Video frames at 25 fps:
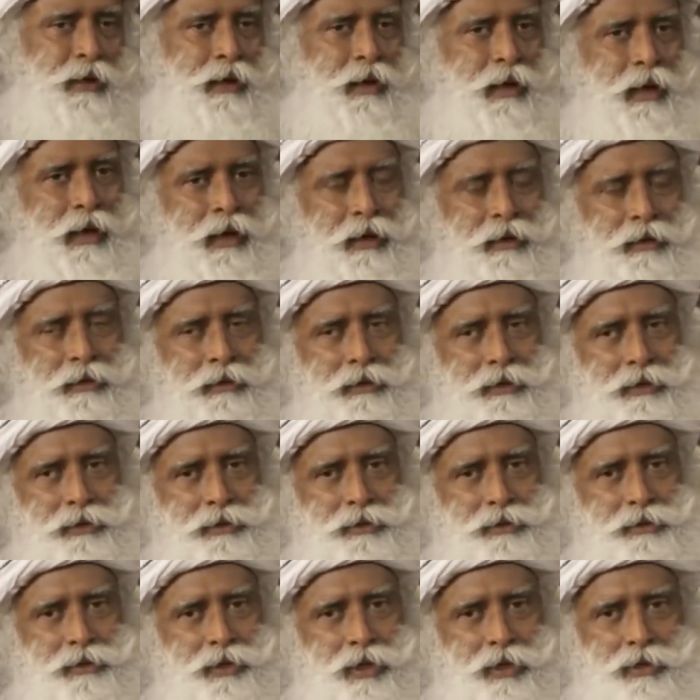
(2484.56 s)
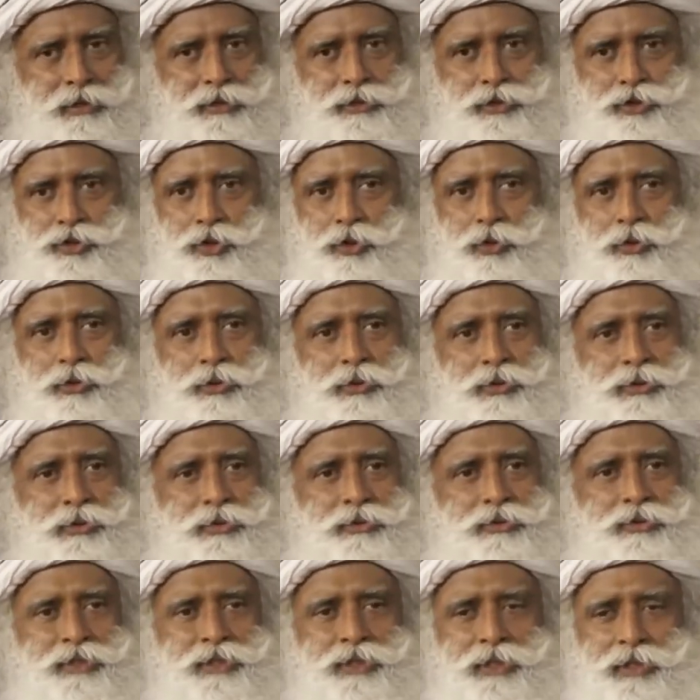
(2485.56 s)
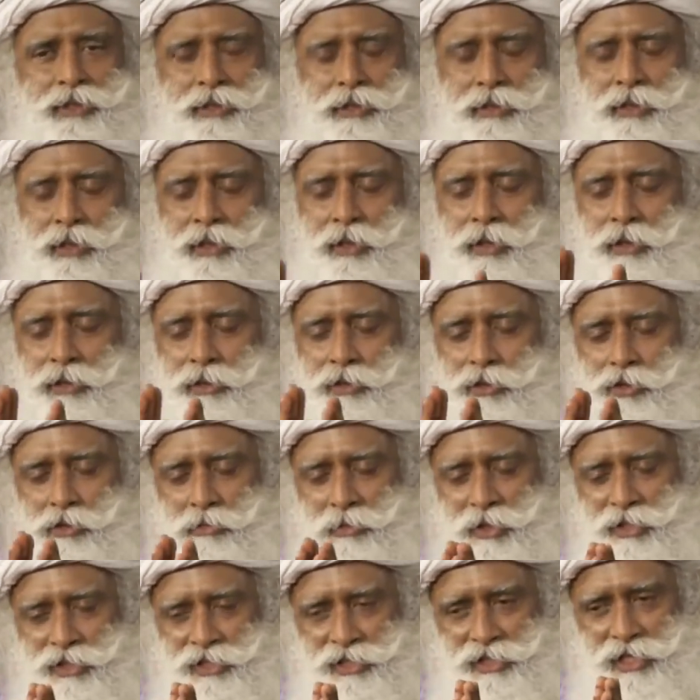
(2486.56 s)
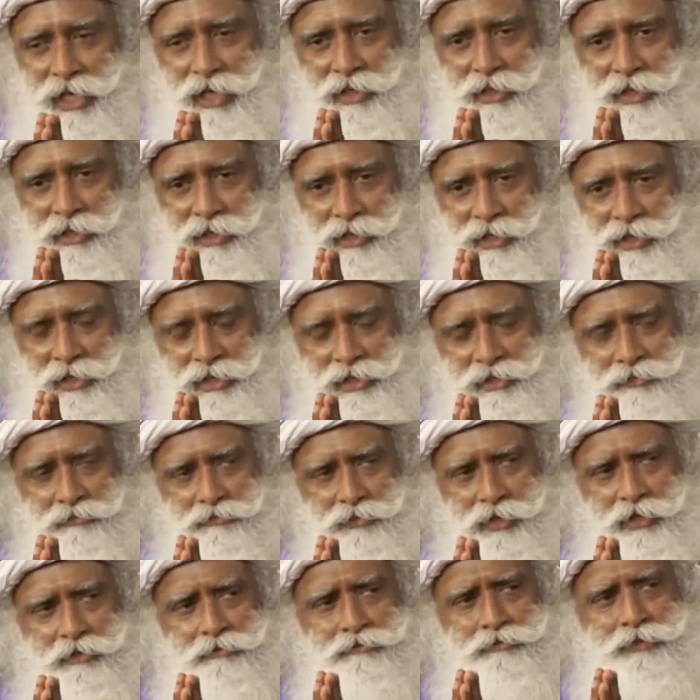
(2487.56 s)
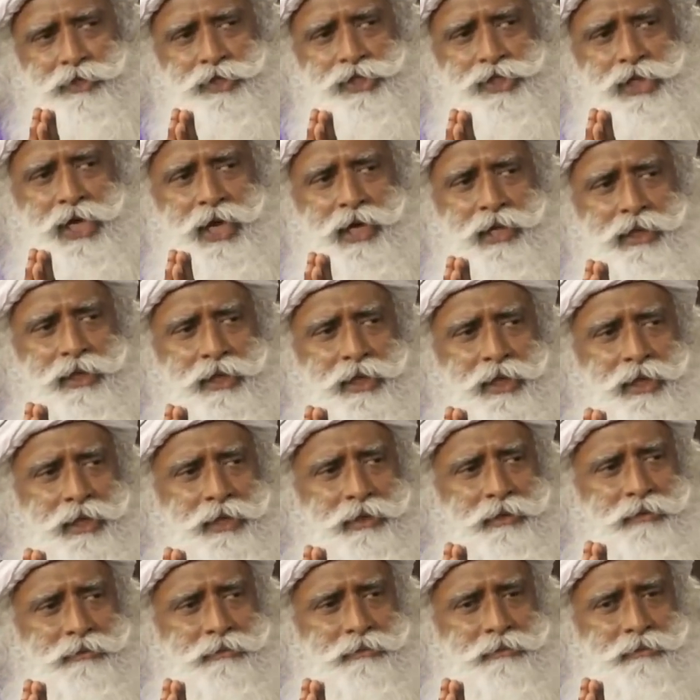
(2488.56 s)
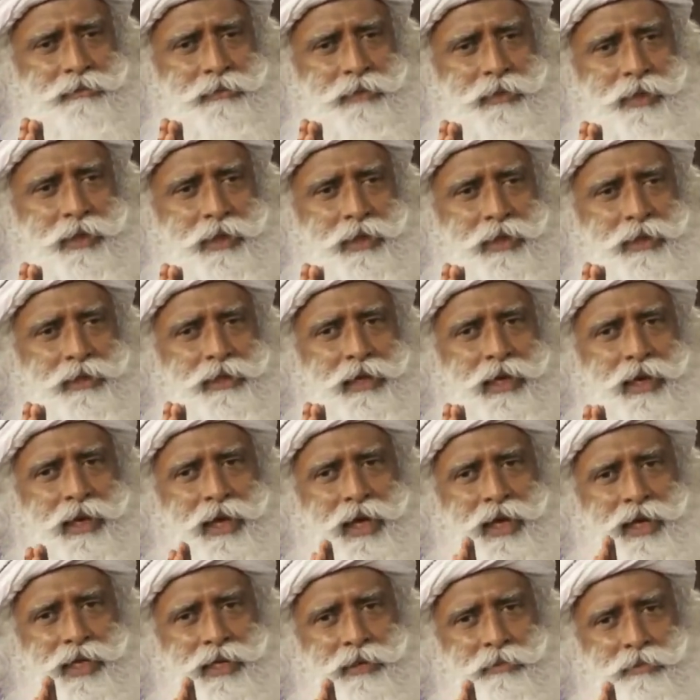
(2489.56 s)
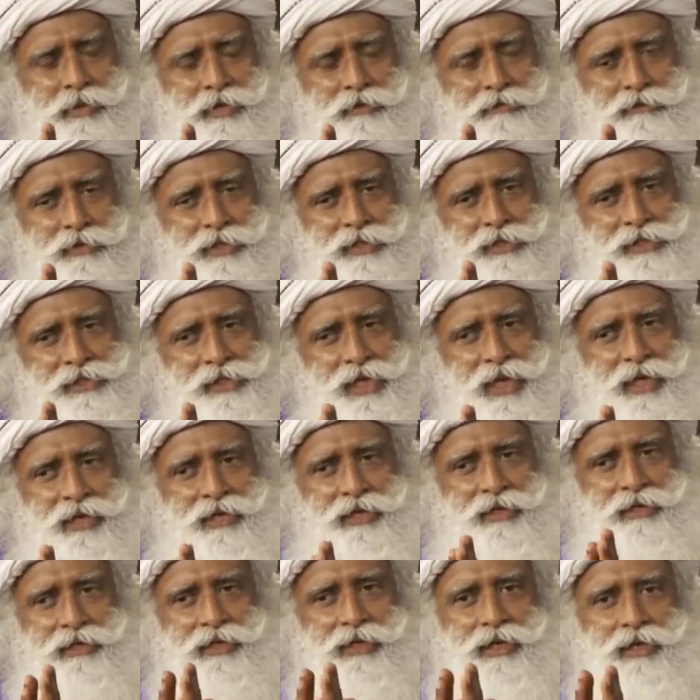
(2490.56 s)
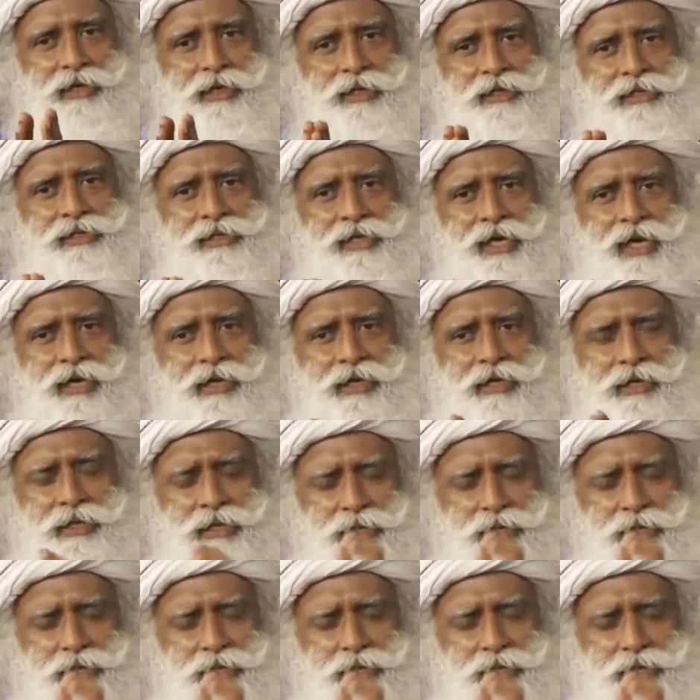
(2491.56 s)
And it is not a joke. See, human sanity is a very fragile thing. The line between sanity and insanity